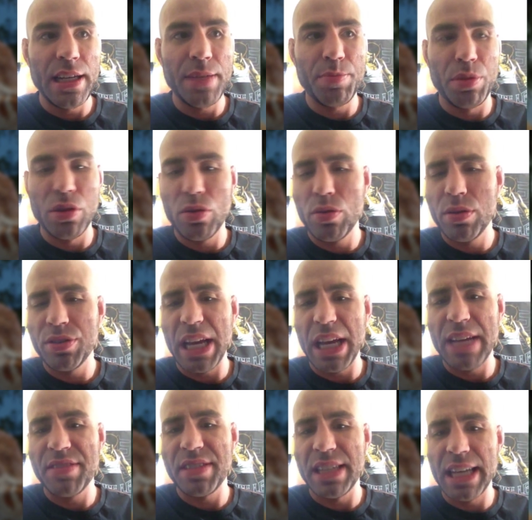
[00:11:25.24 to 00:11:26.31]
He blew his
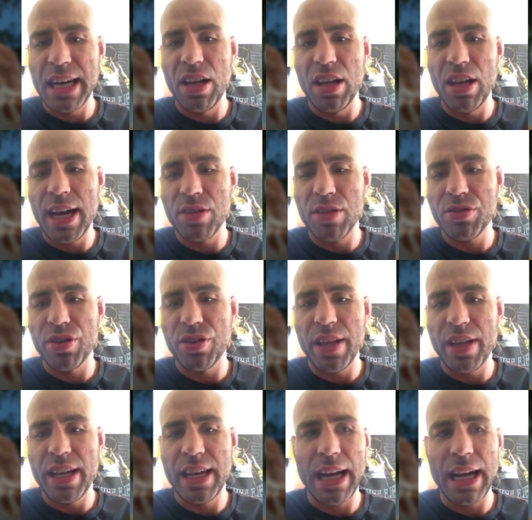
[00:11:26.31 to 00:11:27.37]
ACL out,
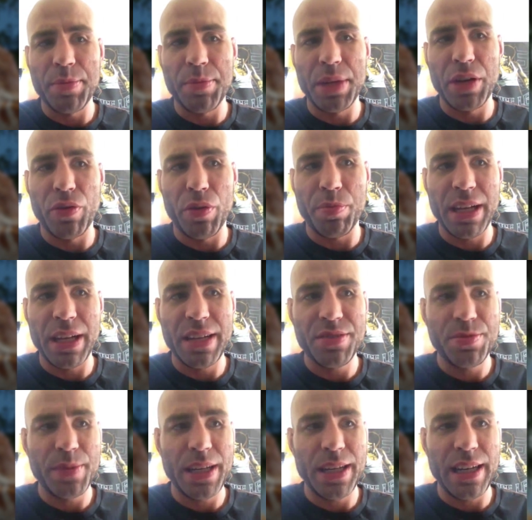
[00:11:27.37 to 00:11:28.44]
so then they got me a
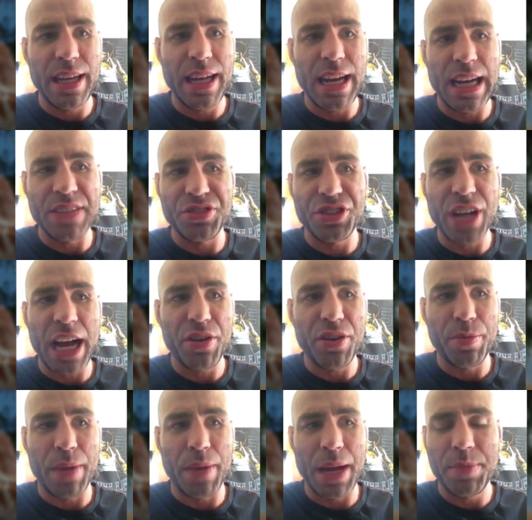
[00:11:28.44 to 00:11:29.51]
replacement, and then I
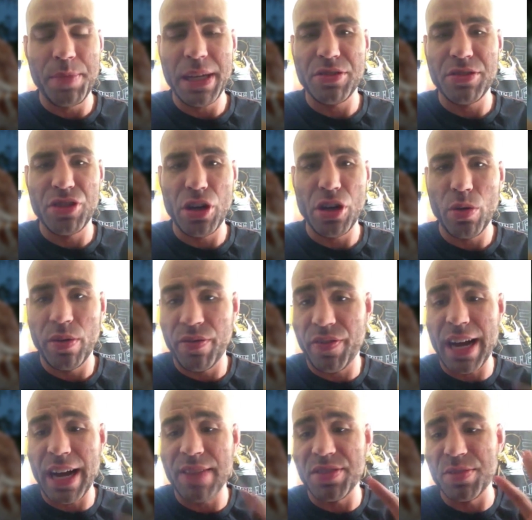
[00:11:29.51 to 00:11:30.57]
shattered my big toe in
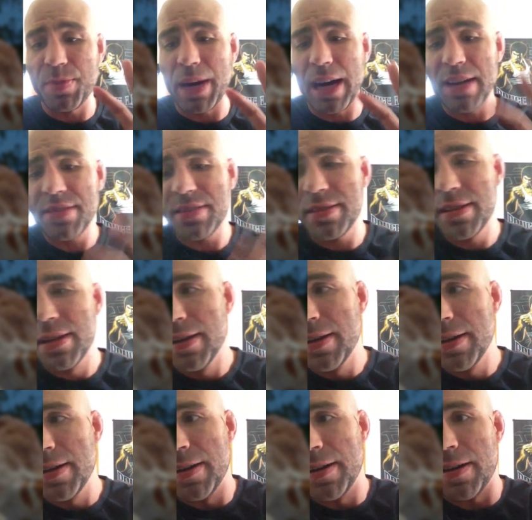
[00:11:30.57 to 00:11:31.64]
5 spots.
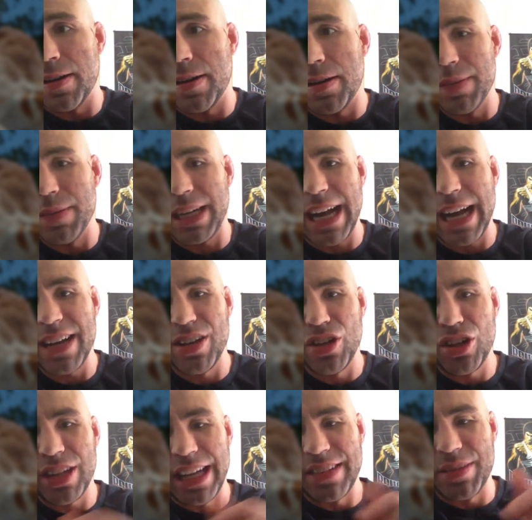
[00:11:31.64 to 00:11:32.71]
It kind
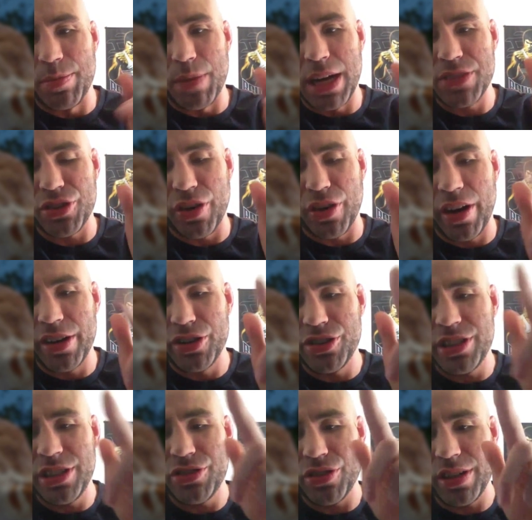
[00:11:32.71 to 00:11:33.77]
of looked like the Monster
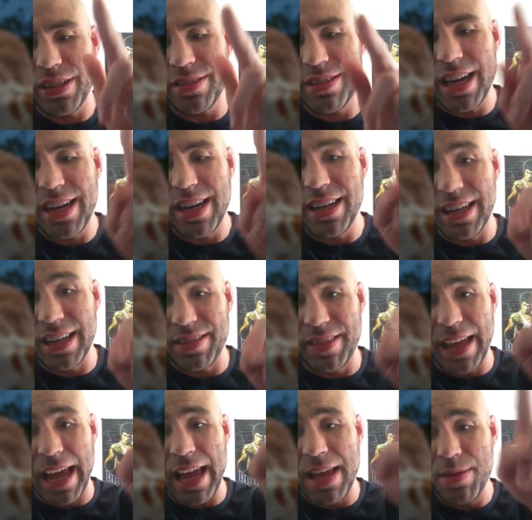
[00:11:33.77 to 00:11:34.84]
Energy drink sign, like
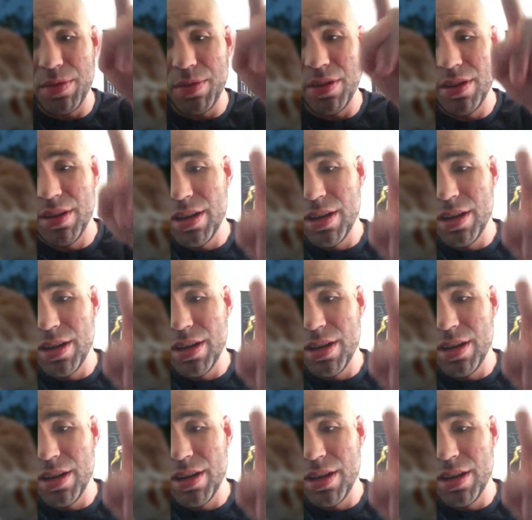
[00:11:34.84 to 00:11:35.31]
the M.